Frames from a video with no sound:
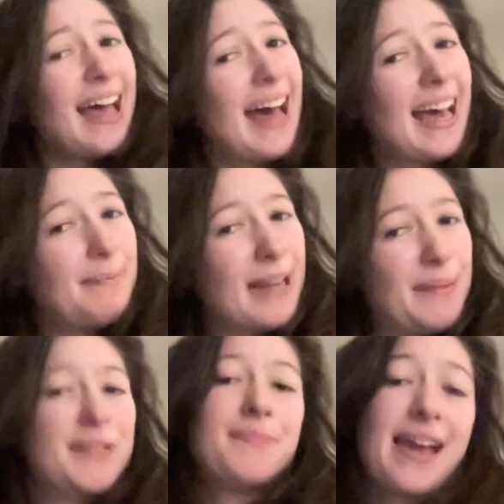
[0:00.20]
Hi, my
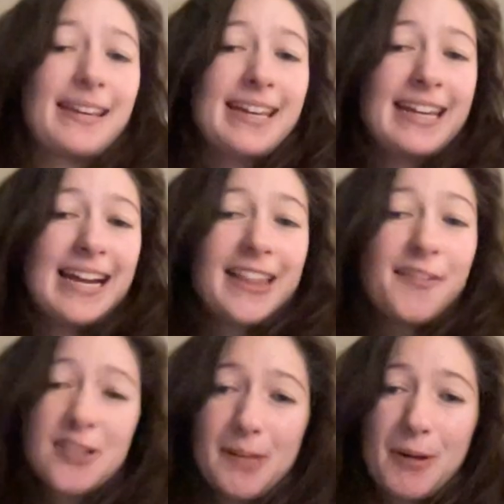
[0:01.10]
name is Maggie, and I'd
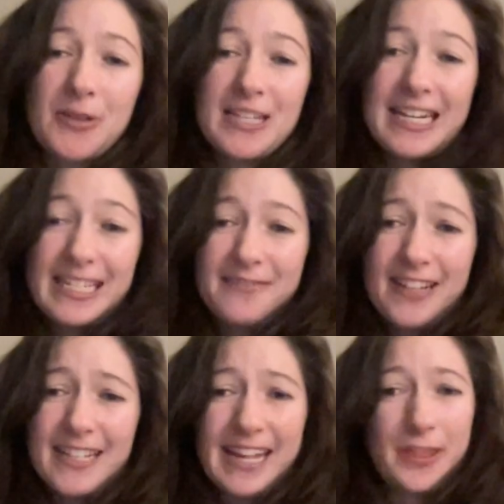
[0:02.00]
love to talk about
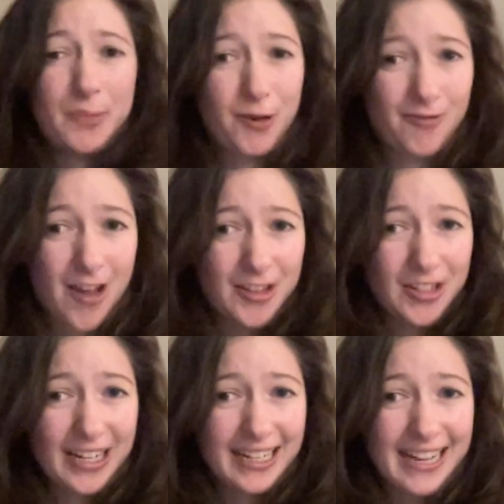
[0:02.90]
Denisovans and their
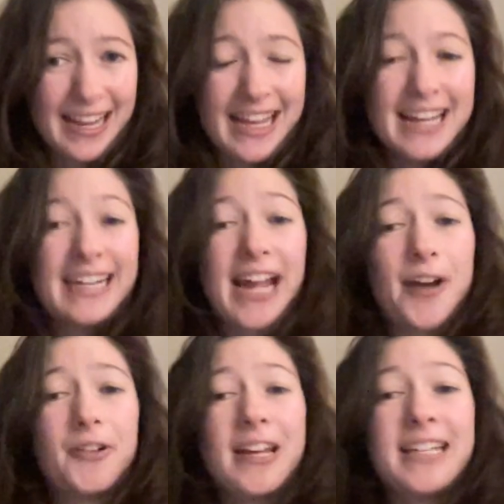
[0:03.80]
morphology.
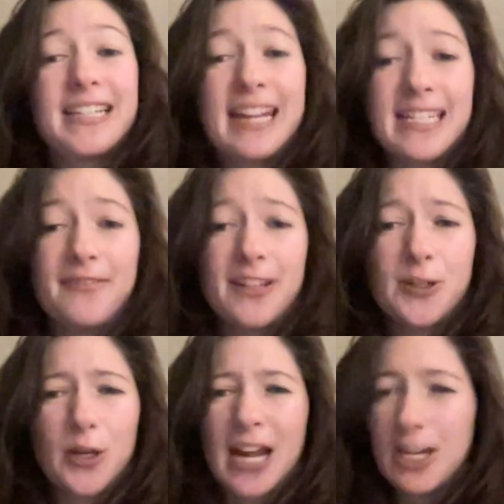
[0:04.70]
Now, Denisovans
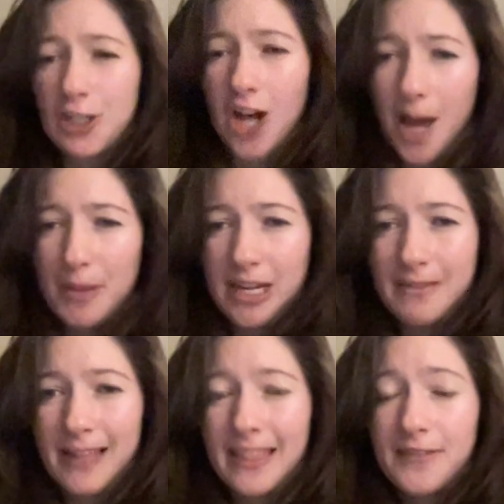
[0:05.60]
are an ancient
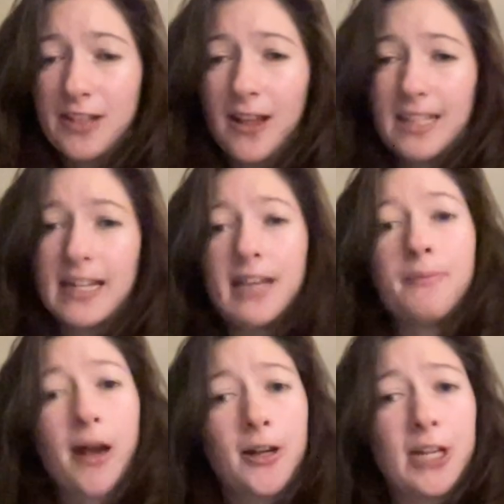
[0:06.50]
hominin that lived alongside
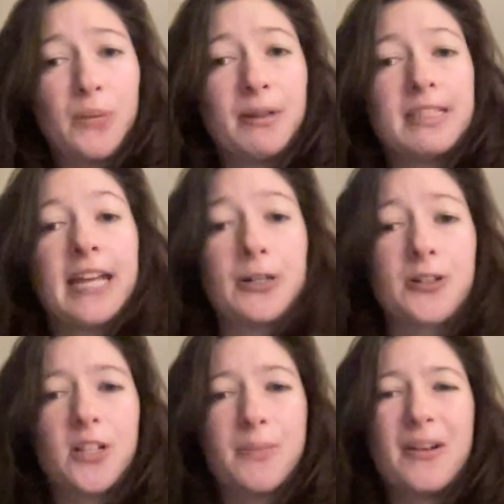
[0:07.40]
modern humans and
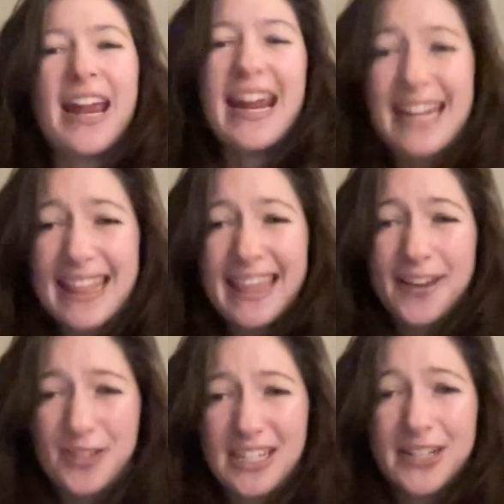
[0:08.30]
Neanderthals about
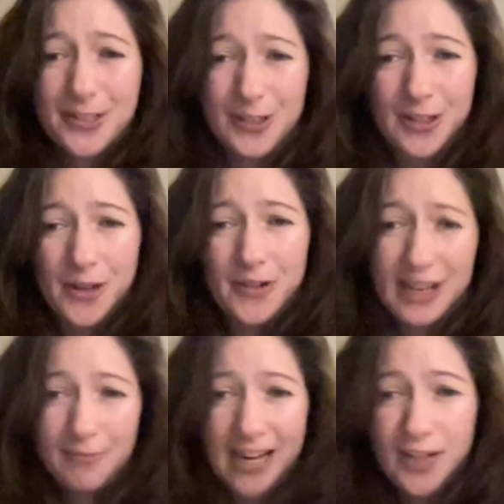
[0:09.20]
80,000 years ago
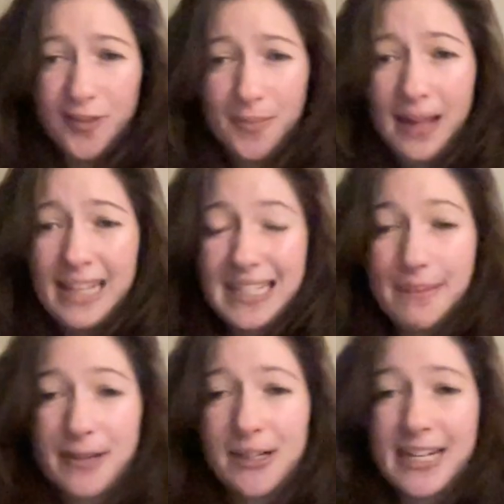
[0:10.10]
and ranged from
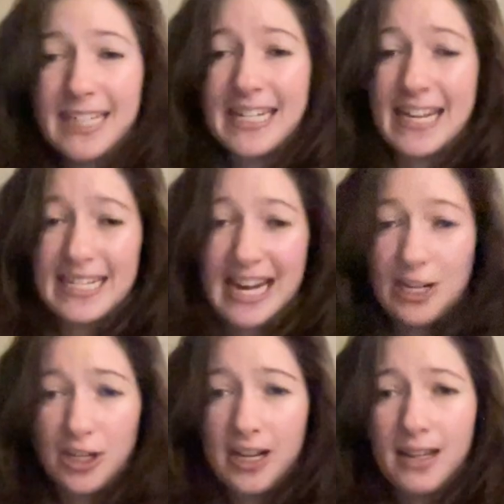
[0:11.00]
Siberia to East
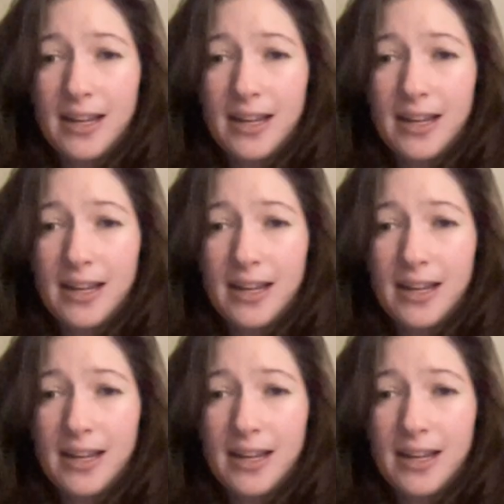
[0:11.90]
Asia.